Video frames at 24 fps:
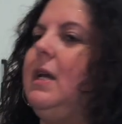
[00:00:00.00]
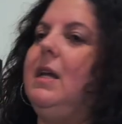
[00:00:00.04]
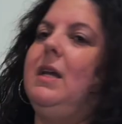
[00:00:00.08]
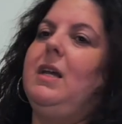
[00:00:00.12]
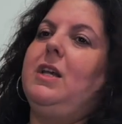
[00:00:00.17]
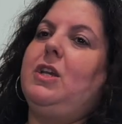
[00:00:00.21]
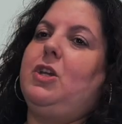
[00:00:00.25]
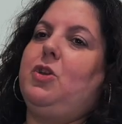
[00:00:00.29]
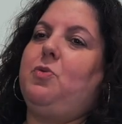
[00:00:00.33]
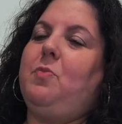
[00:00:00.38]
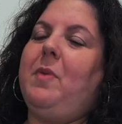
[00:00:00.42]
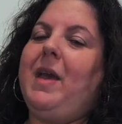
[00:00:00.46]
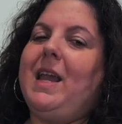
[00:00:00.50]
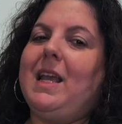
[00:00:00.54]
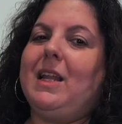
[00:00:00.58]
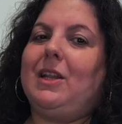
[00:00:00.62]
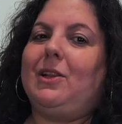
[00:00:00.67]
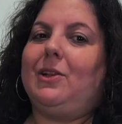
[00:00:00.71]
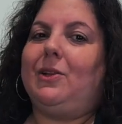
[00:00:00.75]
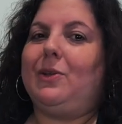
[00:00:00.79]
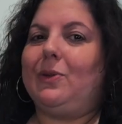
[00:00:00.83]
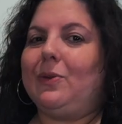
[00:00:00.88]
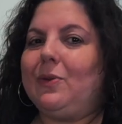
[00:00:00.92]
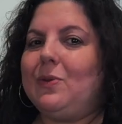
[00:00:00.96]
you might
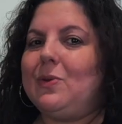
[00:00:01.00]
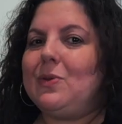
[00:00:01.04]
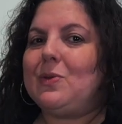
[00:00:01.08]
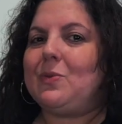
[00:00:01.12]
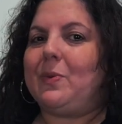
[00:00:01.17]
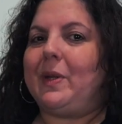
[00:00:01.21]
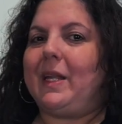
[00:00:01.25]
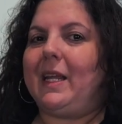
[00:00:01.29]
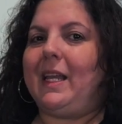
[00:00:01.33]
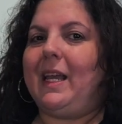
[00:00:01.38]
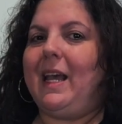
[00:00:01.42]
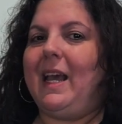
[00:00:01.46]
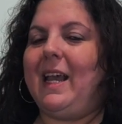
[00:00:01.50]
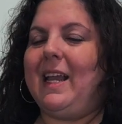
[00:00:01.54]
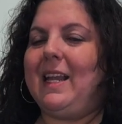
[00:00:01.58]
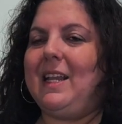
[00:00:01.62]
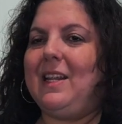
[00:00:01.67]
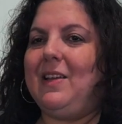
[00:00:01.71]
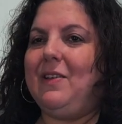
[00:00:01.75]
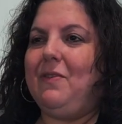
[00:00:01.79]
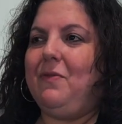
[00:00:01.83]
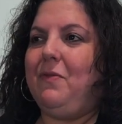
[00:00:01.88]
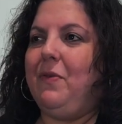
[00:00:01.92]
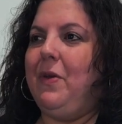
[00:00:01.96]
lose what it kind
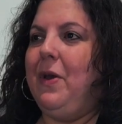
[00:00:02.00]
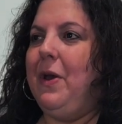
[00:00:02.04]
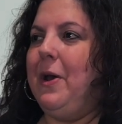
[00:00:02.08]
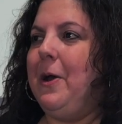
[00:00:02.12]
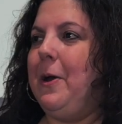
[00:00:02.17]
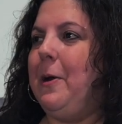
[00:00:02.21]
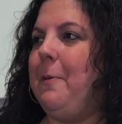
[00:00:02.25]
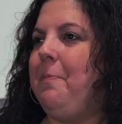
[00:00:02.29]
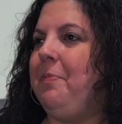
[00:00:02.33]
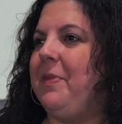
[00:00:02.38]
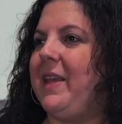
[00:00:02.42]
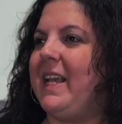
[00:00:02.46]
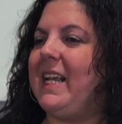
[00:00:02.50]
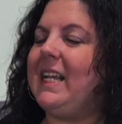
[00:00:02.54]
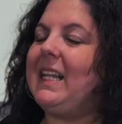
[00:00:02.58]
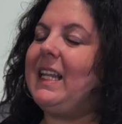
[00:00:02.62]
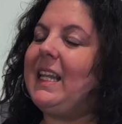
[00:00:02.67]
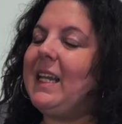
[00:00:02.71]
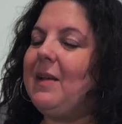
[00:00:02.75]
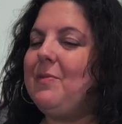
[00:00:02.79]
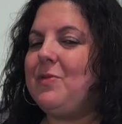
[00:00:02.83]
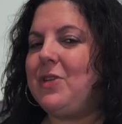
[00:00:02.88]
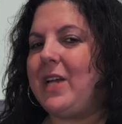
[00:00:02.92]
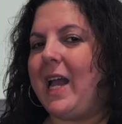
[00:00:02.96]
of, in
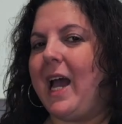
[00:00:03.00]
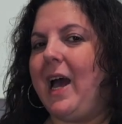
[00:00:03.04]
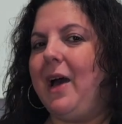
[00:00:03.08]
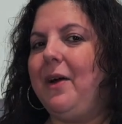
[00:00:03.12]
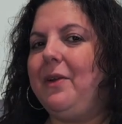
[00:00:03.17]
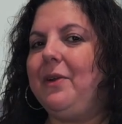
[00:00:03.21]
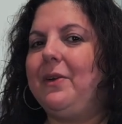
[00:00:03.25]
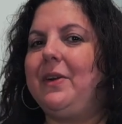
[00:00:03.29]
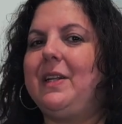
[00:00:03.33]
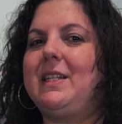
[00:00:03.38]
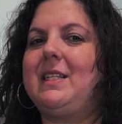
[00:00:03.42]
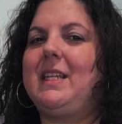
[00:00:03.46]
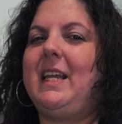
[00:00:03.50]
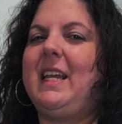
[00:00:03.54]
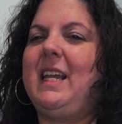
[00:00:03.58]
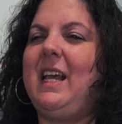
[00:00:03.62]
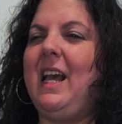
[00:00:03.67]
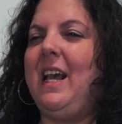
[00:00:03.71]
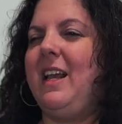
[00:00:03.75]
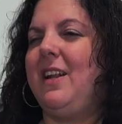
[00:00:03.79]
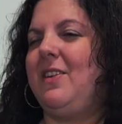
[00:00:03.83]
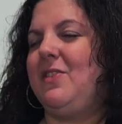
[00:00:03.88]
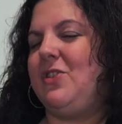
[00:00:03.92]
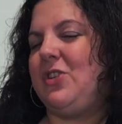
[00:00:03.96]
clam chowder, it's like
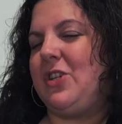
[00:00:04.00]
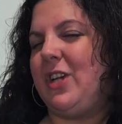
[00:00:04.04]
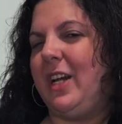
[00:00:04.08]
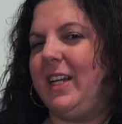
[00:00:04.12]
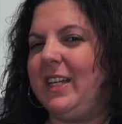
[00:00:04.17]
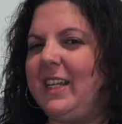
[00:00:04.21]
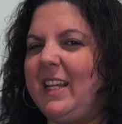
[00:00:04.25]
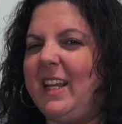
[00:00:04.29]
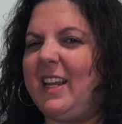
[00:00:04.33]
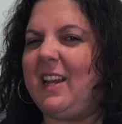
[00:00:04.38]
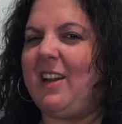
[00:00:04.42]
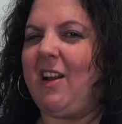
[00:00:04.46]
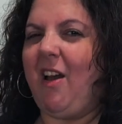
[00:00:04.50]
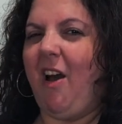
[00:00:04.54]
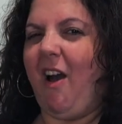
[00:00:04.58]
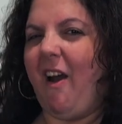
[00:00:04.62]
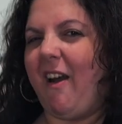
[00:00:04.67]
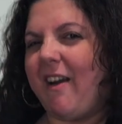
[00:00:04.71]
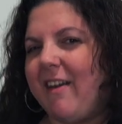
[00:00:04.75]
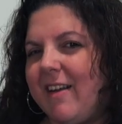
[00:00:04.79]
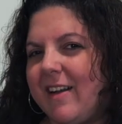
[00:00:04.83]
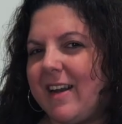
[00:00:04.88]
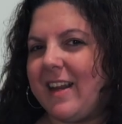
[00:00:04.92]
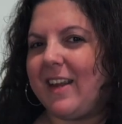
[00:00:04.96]
kind of chunky and
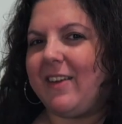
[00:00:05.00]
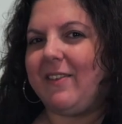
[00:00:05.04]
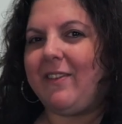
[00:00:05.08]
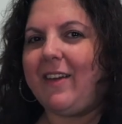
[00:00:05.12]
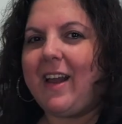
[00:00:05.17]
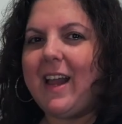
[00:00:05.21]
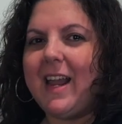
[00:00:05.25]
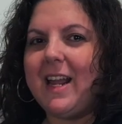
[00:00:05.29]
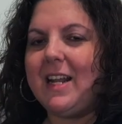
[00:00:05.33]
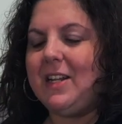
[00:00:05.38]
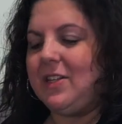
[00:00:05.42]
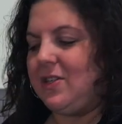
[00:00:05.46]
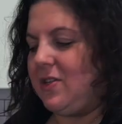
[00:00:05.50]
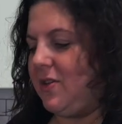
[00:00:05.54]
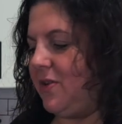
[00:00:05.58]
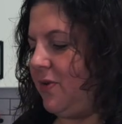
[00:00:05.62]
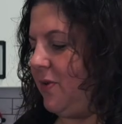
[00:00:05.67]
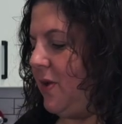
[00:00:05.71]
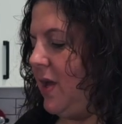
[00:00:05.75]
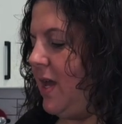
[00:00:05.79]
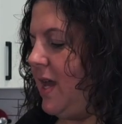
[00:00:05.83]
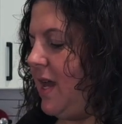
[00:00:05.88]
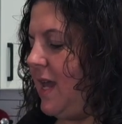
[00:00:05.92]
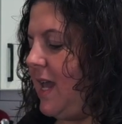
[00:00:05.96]
hearty, right? And so
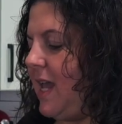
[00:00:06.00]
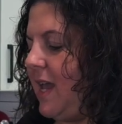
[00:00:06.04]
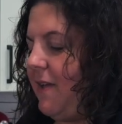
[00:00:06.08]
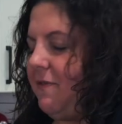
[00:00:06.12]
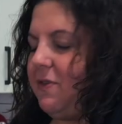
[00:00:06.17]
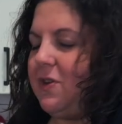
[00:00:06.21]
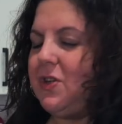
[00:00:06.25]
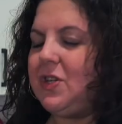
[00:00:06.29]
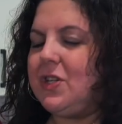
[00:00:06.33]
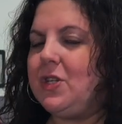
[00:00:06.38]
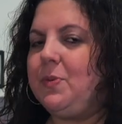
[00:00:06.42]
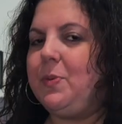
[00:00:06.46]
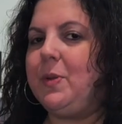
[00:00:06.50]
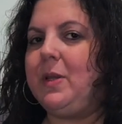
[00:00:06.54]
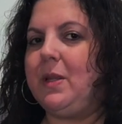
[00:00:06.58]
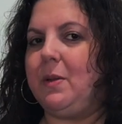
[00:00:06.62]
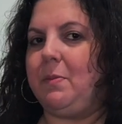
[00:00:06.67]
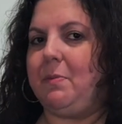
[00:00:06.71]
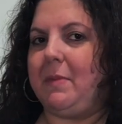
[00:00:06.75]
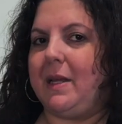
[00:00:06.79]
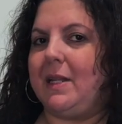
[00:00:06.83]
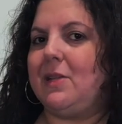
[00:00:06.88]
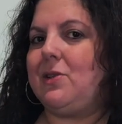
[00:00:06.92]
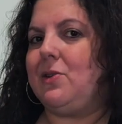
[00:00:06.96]
if you just put the
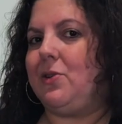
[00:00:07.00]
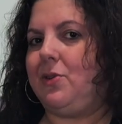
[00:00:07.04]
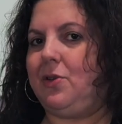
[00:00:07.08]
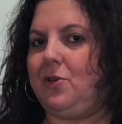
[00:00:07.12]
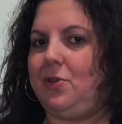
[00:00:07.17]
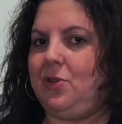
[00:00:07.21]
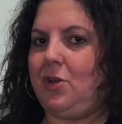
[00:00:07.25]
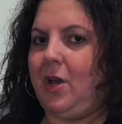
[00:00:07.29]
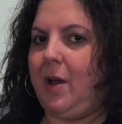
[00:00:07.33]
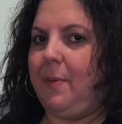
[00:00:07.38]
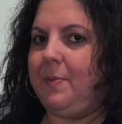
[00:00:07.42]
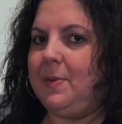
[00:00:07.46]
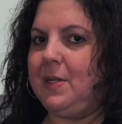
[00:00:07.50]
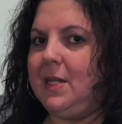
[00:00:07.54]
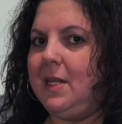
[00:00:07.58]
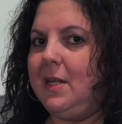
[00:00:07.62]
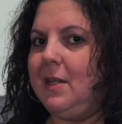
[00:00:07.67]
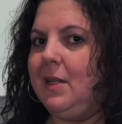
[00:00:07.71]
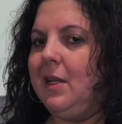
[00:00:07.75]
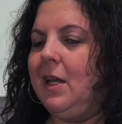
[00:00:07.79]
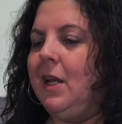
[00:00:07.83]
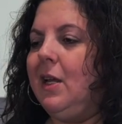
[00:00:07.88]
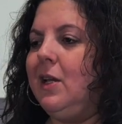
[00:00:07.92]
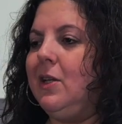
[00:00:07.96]
minced or the chopped
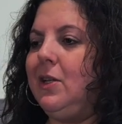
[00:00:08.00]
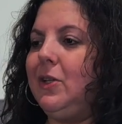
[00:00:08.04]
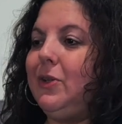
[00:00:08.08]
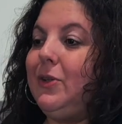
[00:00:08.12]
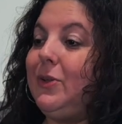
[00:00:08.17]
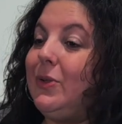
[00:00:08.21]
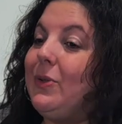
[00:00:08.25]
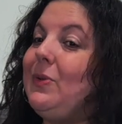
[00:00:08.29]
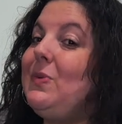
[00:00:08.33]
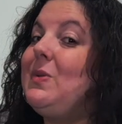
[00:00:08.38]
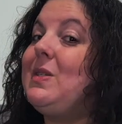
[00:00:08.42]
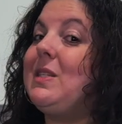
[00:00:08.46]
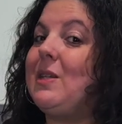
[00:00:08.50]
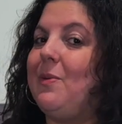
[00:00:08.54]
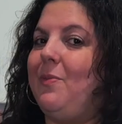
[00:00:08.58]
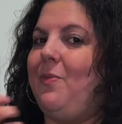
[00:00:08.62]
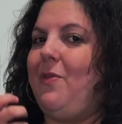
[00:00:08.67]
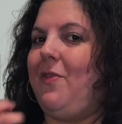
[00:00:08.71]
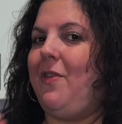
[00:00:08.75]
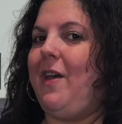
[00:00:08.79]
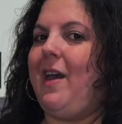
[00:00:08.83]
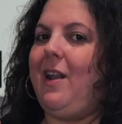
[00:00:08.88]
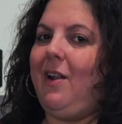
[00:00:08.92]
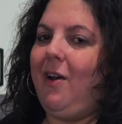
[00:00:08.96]
in, you'll lose some of
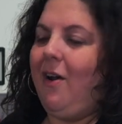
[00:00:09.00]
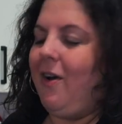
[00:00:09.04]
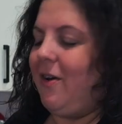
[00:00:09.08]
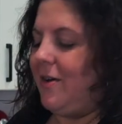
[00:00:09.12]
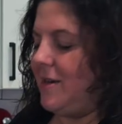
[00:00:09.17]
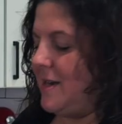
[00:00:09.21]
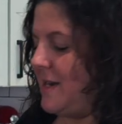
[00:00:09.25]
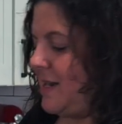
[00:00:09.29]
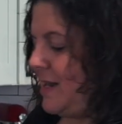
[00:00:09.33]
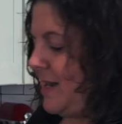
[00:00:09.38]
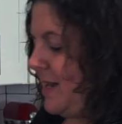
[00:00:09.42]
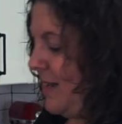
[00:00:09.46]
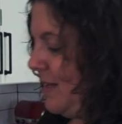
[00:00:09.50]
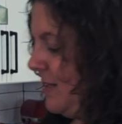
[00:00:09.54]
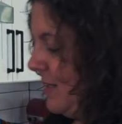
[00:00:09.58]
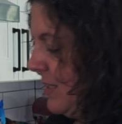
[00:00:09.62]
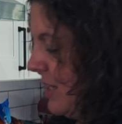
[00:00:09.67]
that hardiness.